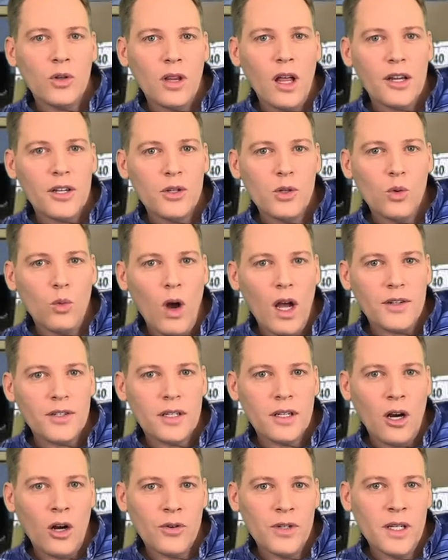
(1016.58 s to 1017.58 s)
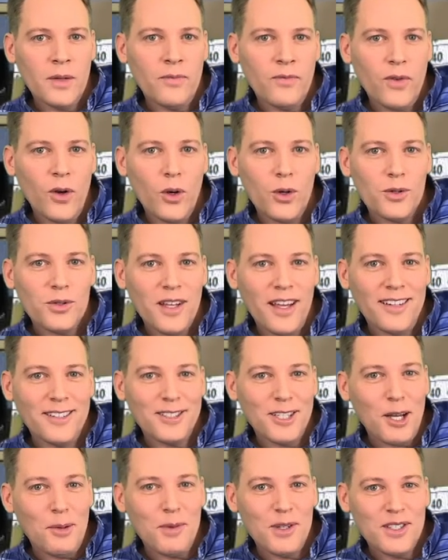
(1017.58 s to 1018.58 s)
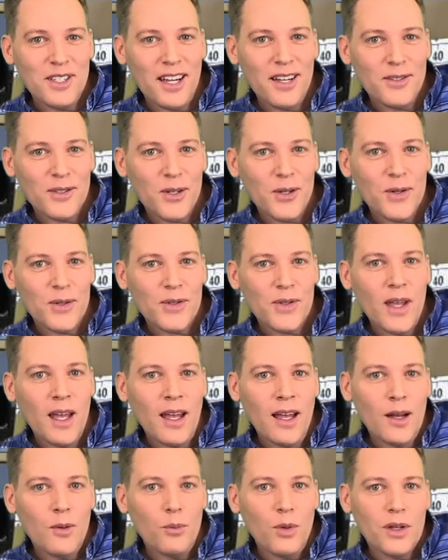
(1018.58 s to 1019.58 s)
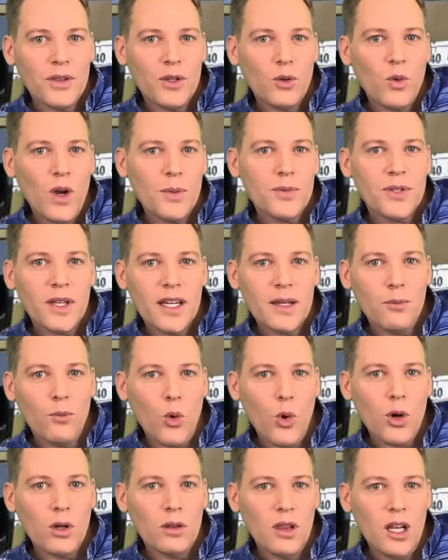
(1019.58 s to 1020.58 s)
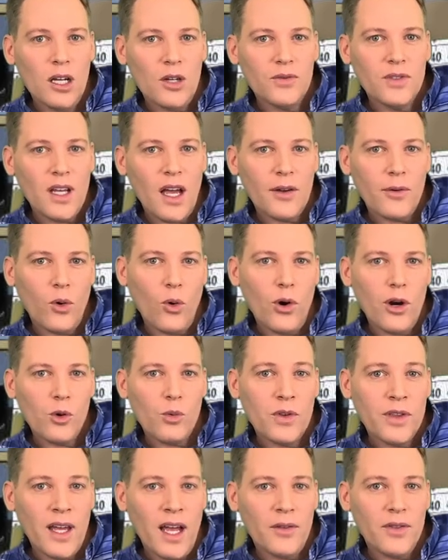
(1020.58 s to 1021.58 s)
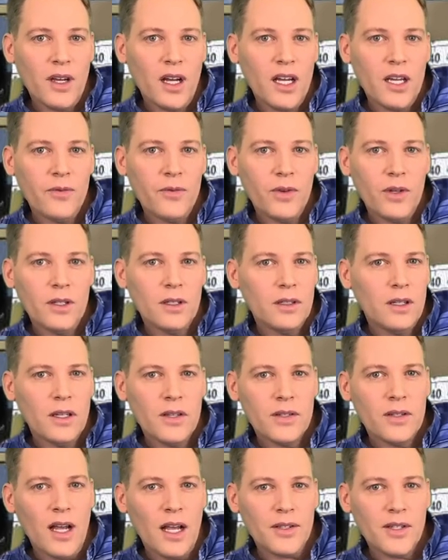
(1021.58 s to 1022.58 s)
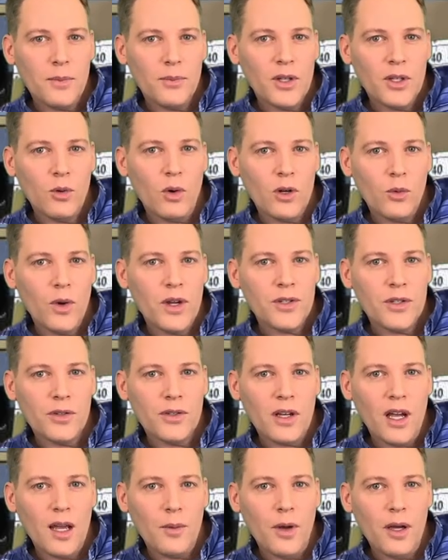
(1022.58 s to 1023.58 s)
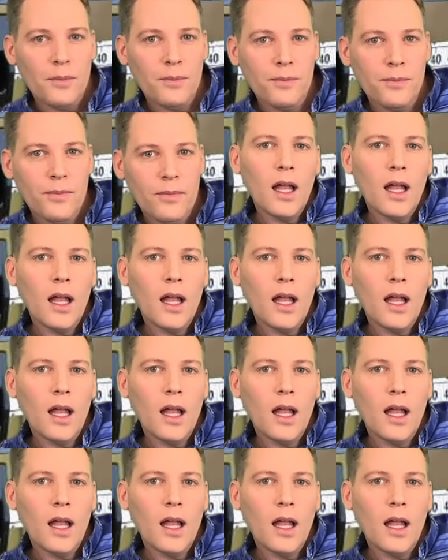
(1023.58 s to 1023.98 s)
lot of you watching are nymphos and chubby chasers, but the website morelove.org without the hyphen is not something you want to waste your time on.